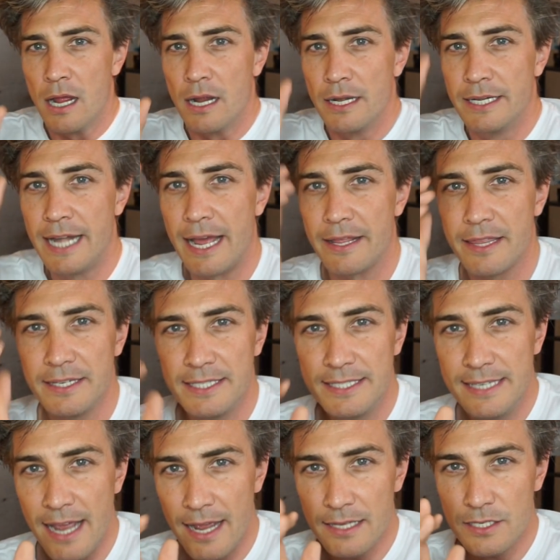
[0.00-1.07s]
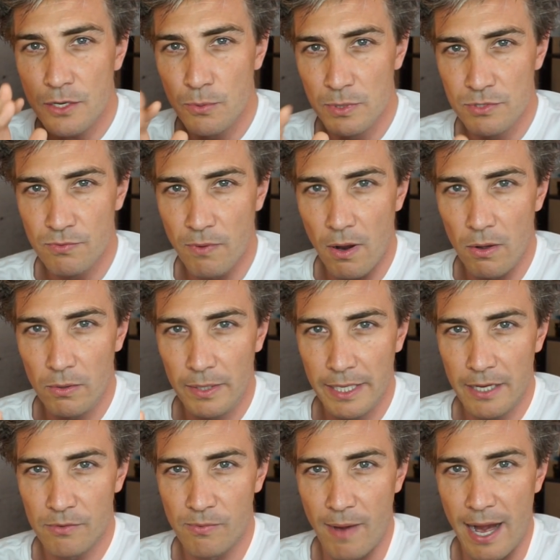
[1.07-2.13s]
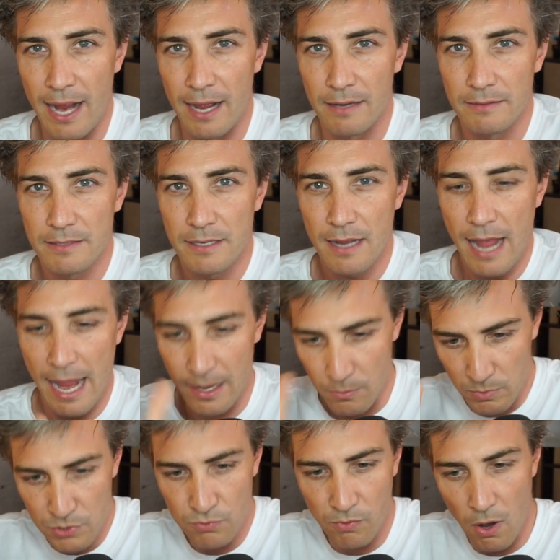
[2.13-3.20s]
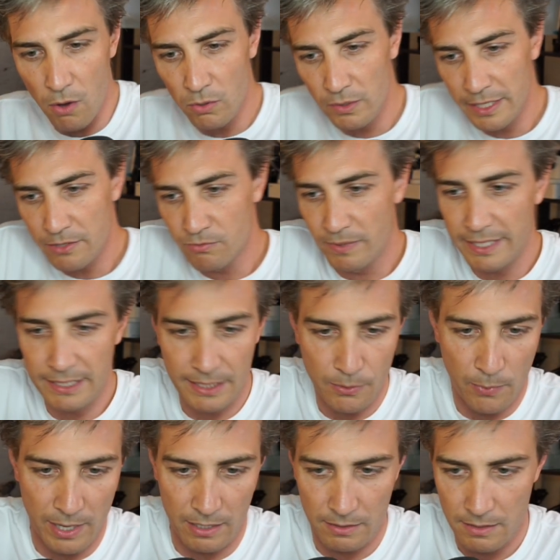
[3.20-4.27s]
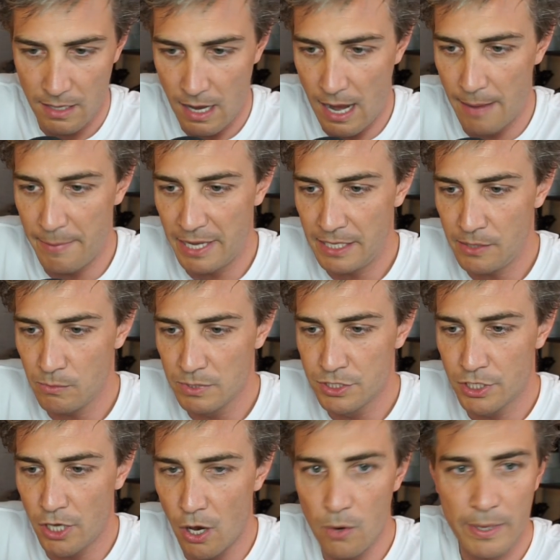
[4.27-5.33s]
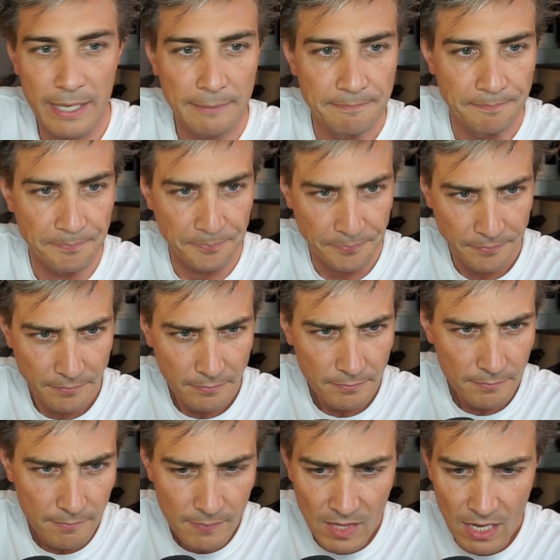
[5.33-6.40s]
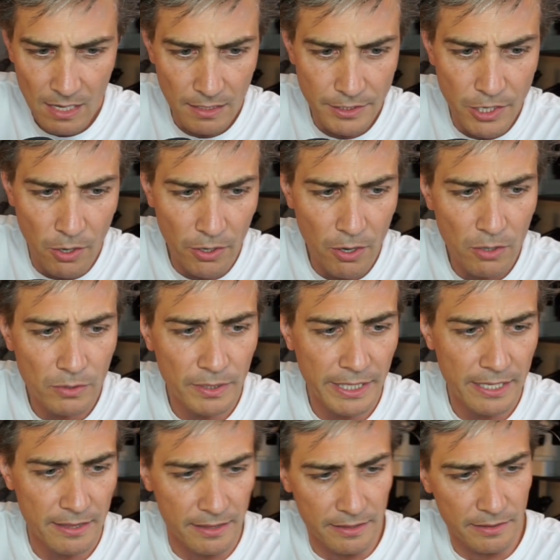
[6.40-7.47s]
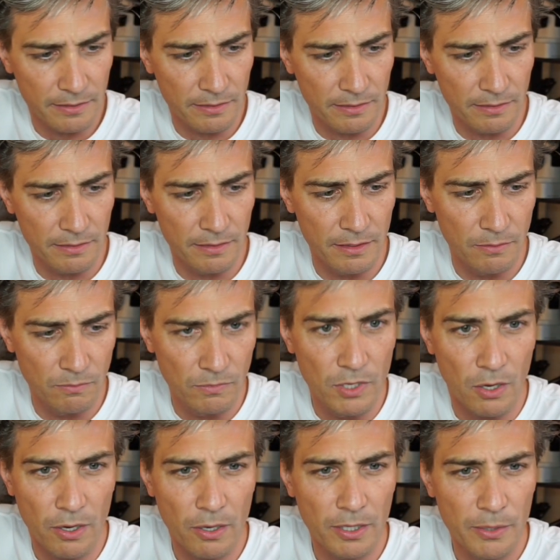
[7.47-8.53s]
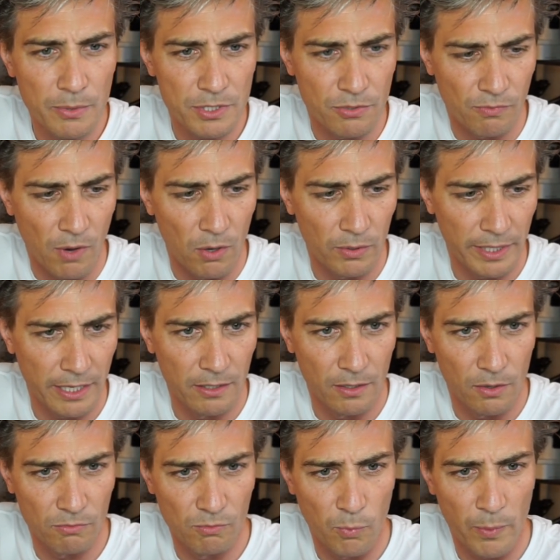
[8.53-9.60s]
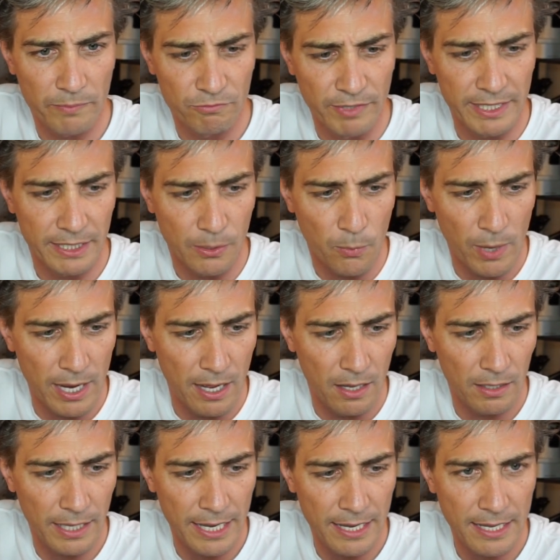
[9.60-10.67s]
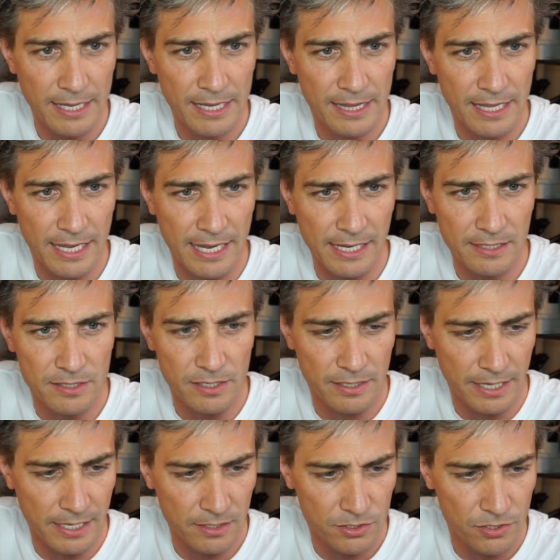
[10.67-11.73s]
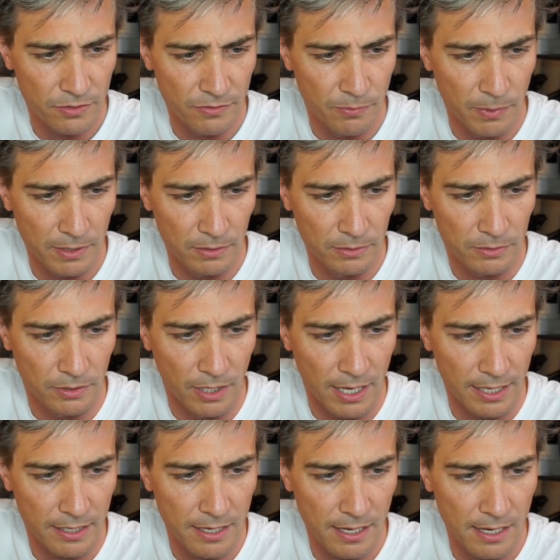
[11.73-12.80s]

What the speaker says: Now, the desk was rolling around, and it was rolling really well. I mean, it was going, not only was it rolling along really well, here's sort of what it looked like. Is